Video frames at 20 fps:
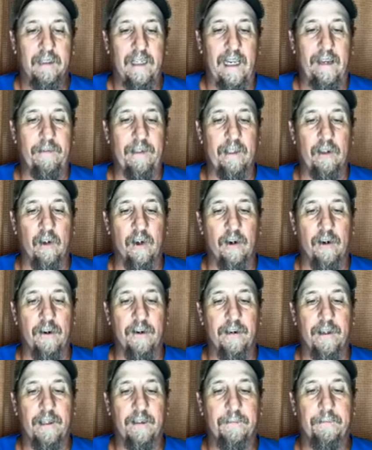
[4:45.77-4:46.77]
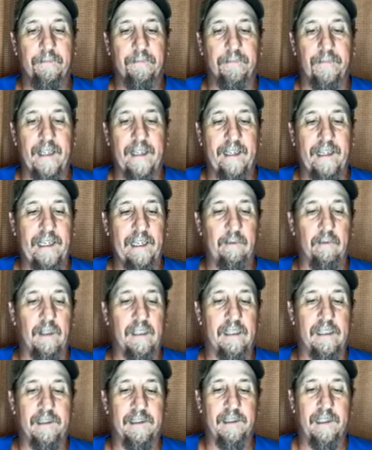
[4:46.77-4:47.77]
having learned that he
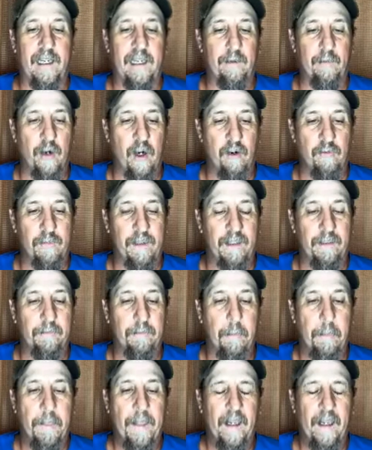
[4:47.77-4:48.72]
was a Roman.